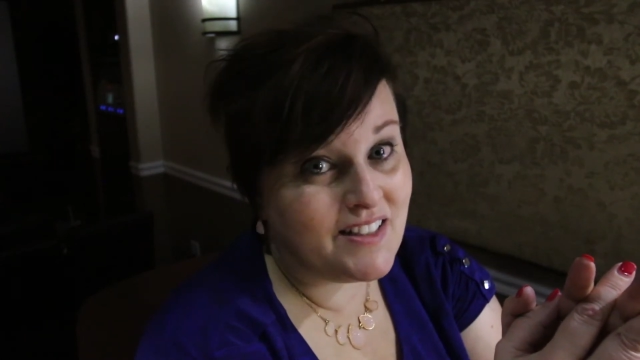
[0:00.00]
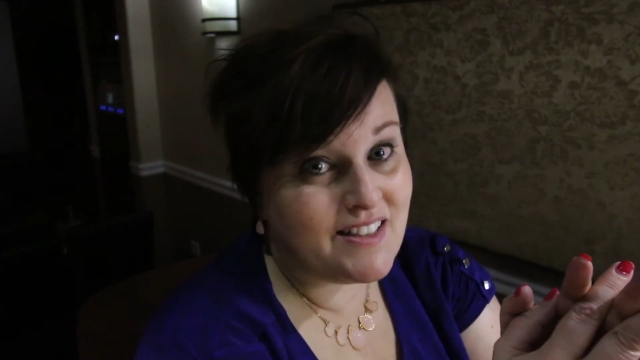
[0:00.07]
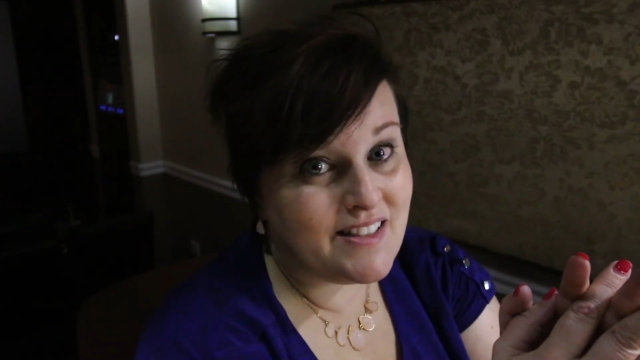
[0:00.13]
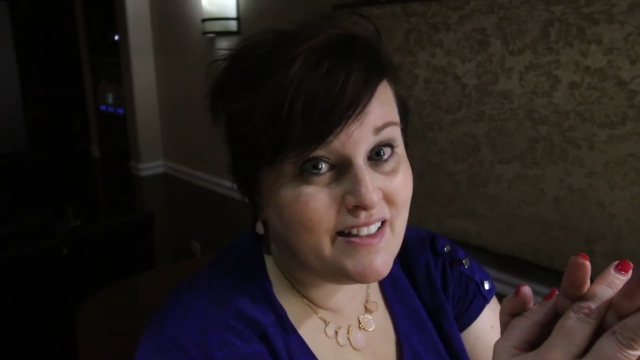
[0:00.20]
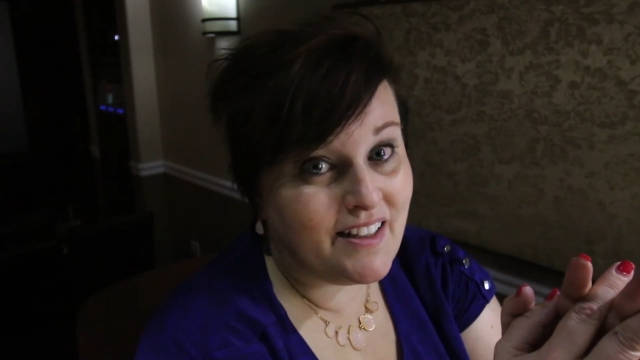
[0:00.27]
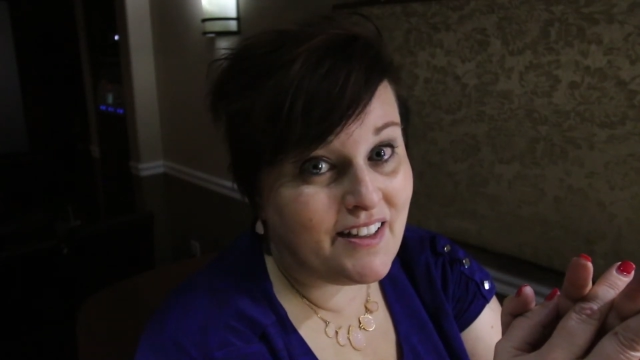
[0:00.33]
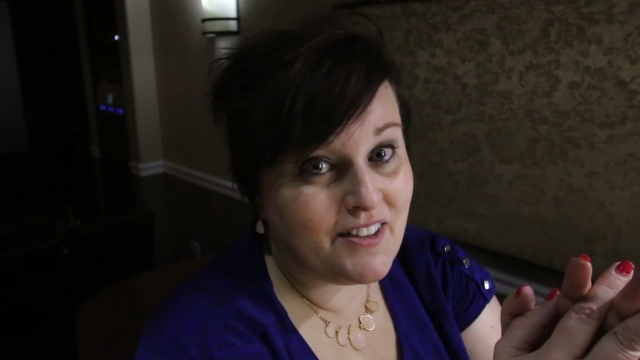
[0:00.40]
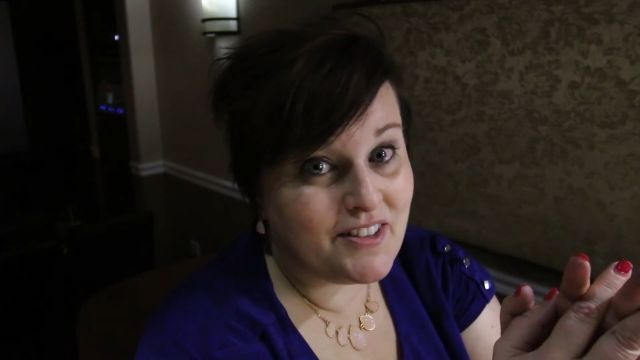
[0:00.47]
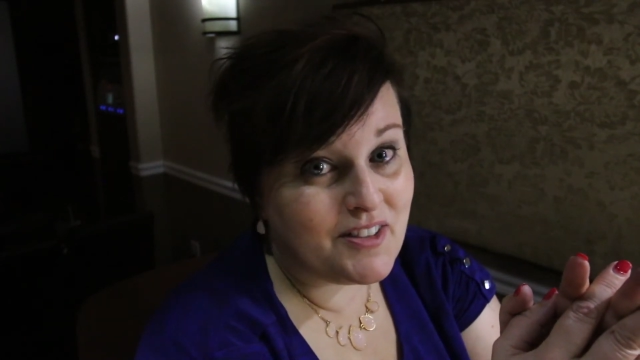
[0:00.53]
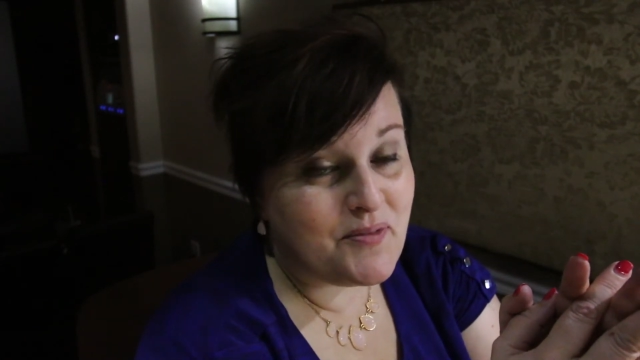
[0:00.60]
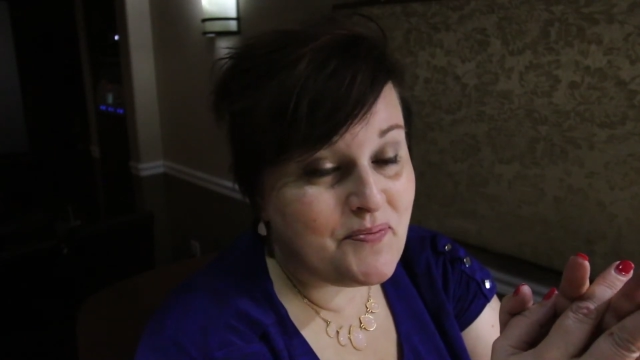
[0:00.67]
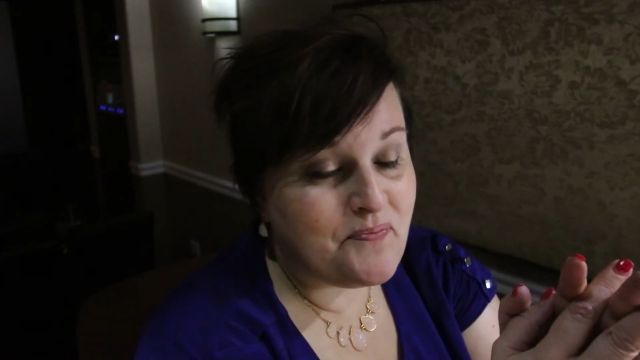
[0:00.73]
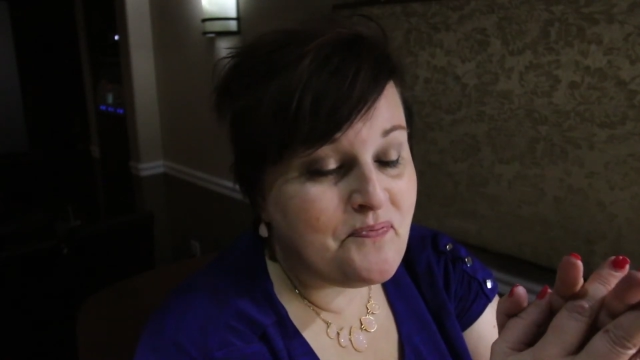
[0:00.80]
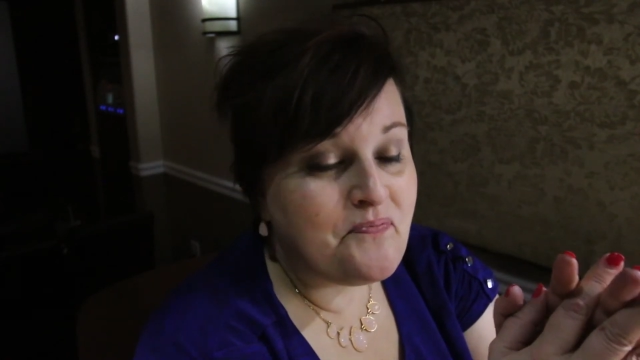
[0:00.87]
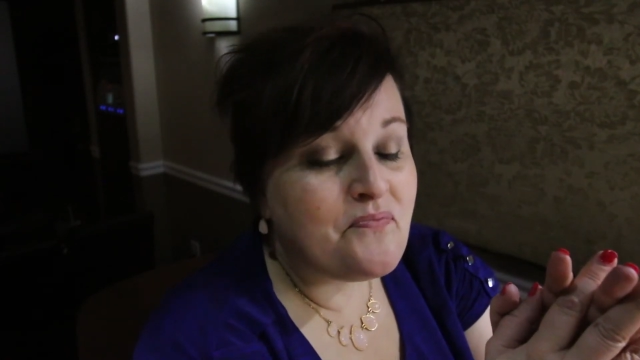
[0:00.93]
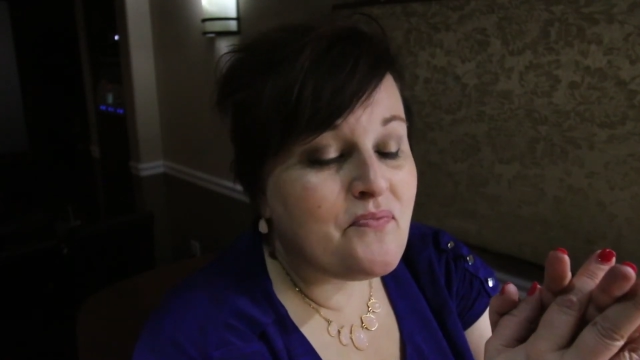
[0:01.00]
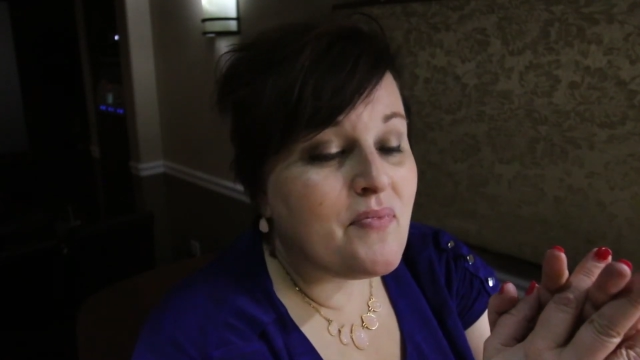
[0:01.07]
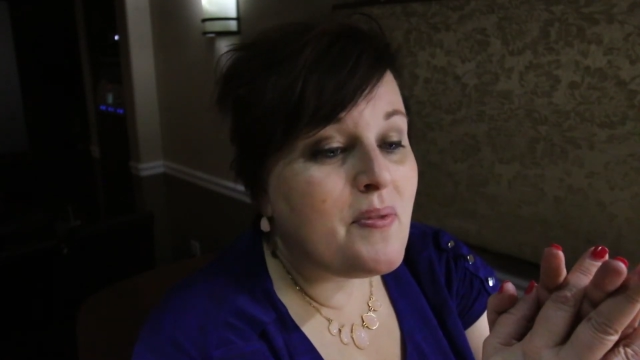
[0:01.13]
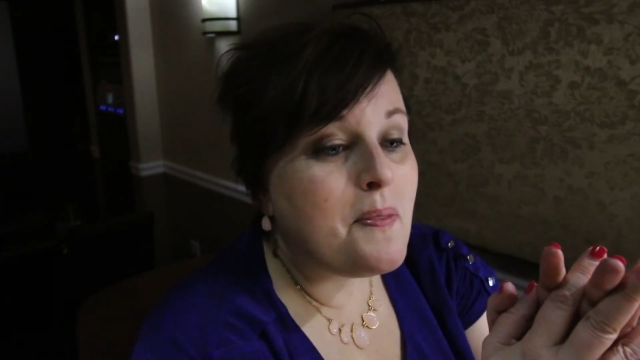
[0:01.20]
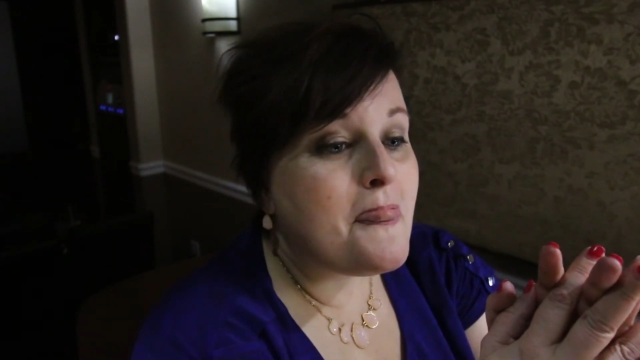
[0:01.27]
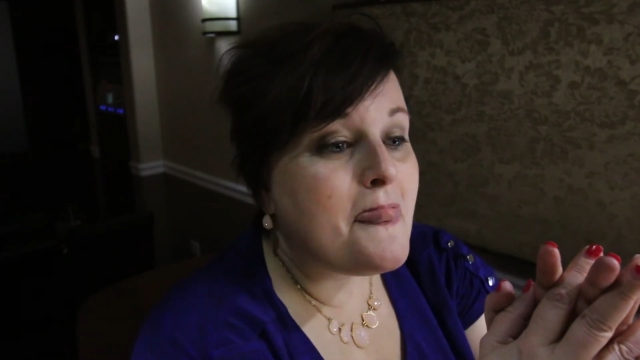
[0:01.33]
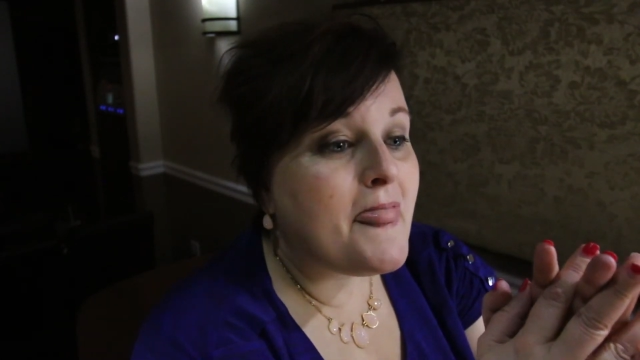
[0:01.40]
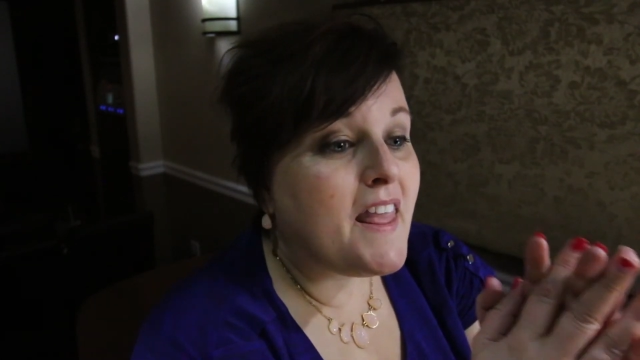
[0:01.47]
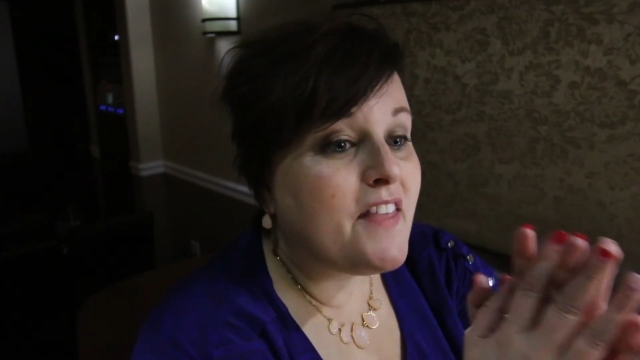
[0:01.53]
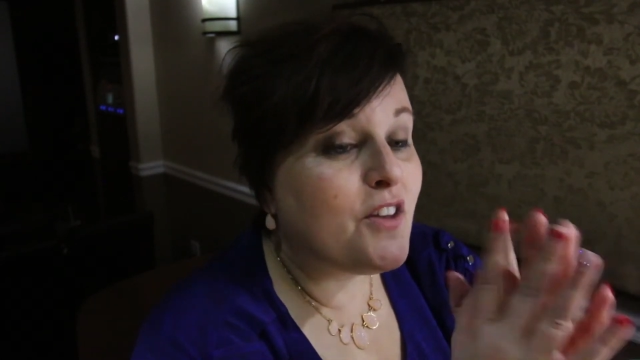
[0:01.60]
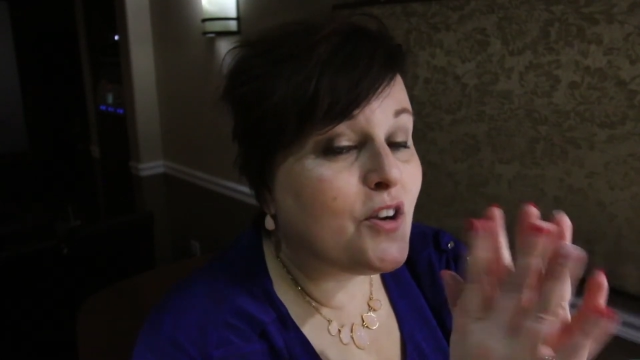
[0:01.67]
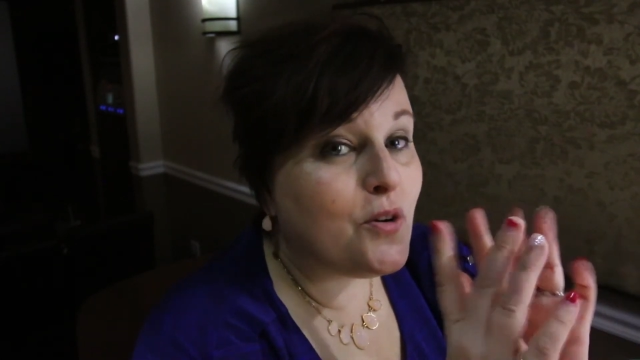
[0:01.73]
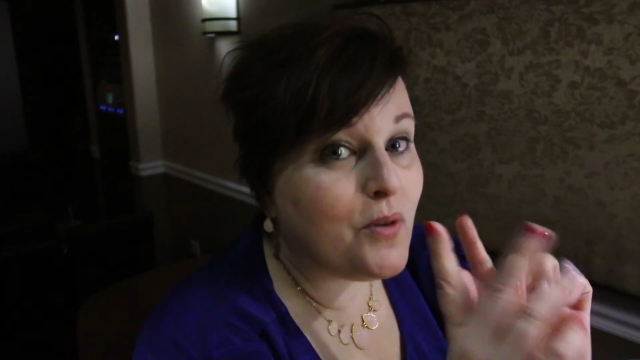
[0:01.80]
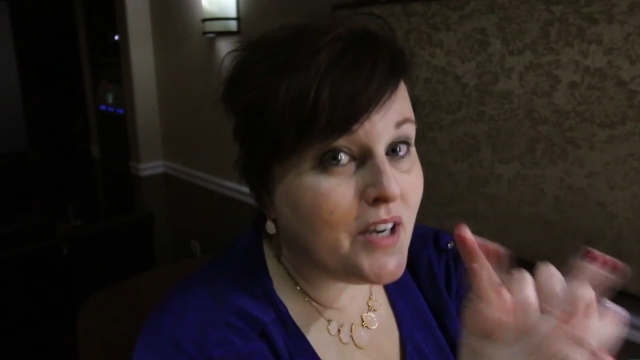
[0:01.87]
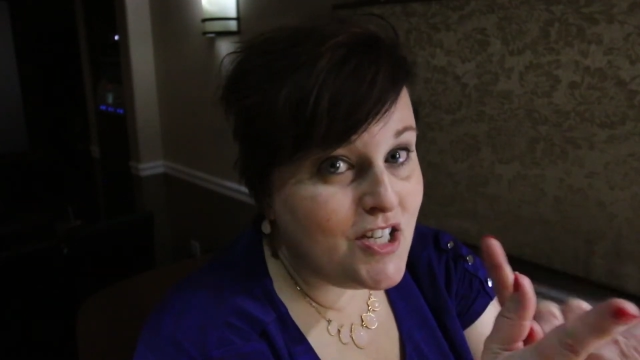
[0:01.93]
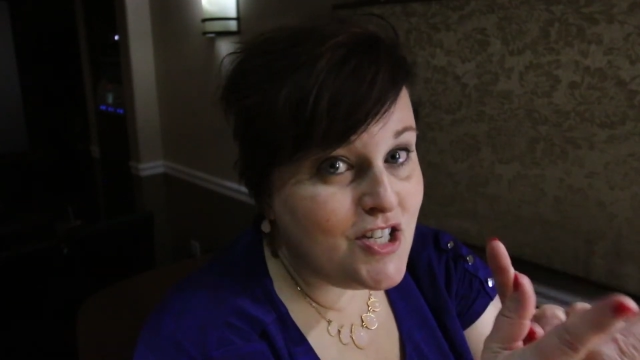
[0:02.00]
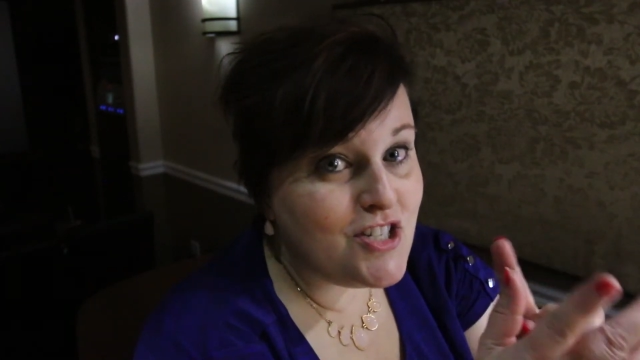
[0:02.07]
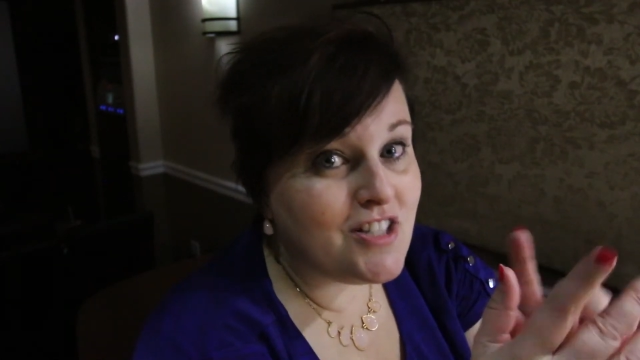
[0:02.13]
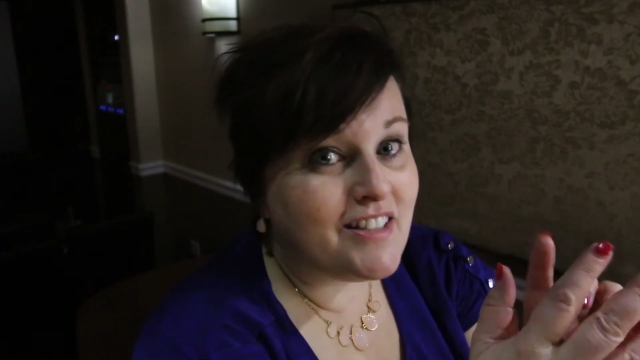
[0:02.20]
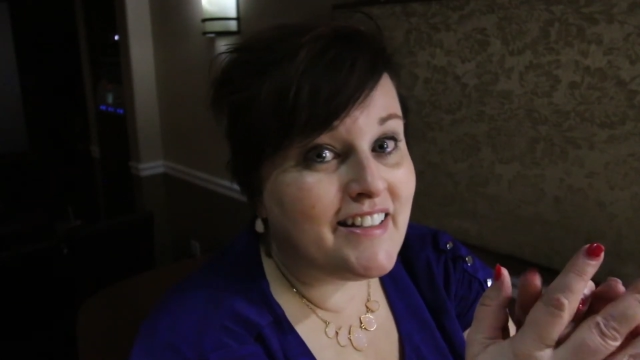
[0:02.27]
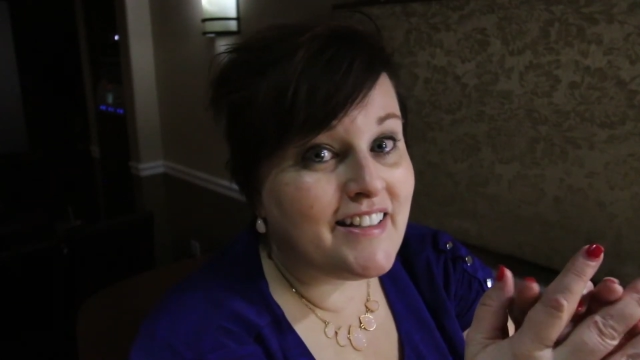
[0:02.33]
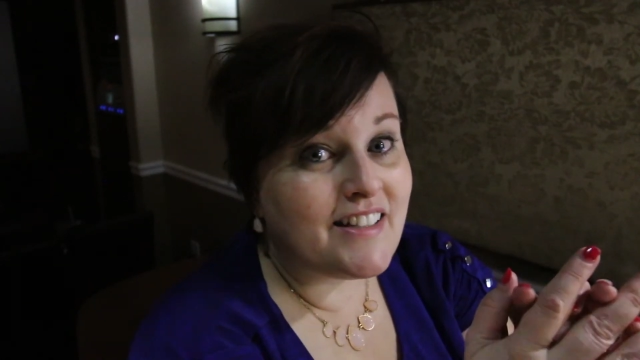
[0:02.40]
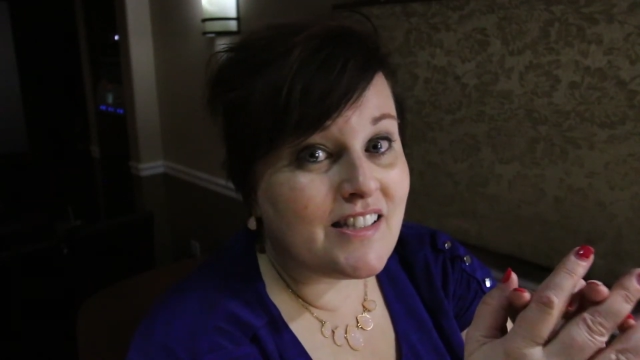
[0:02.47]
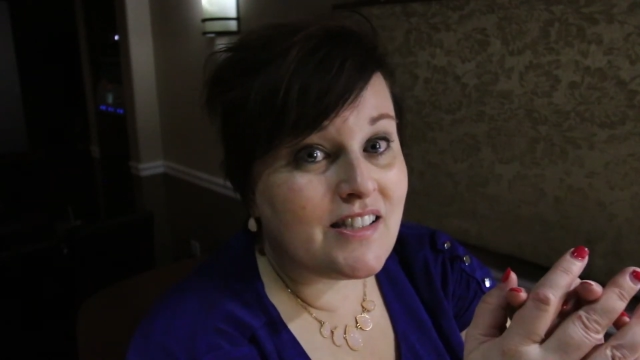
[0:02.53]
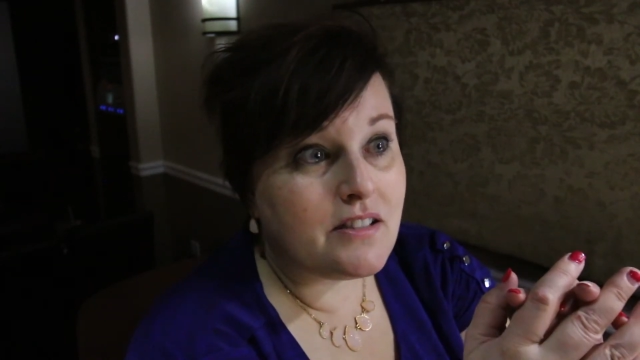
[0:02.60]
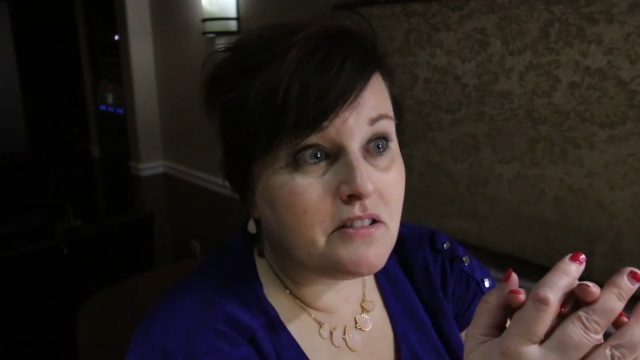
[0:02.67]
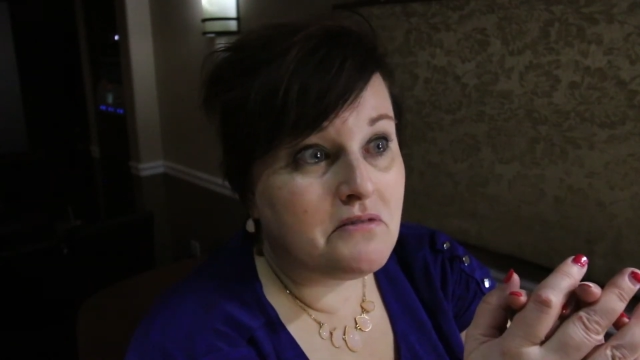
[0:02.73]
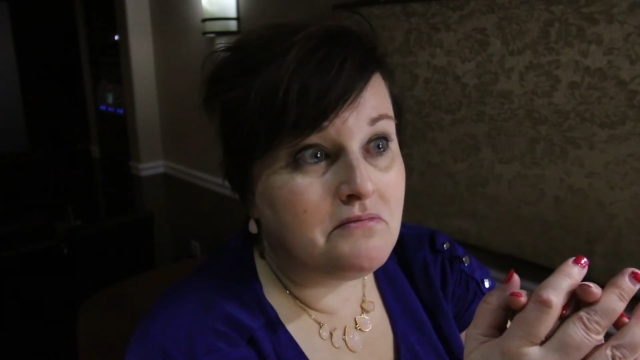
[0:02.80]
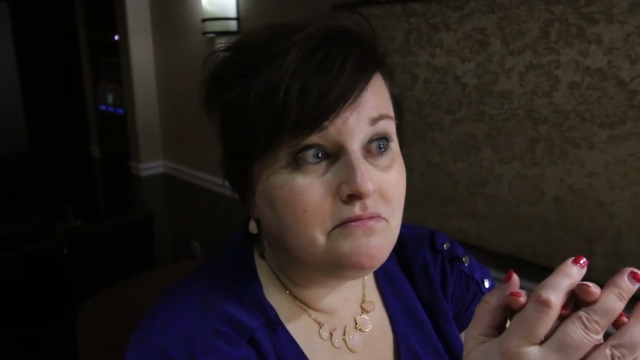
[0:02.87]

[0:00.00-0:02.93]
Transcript: scared. The question is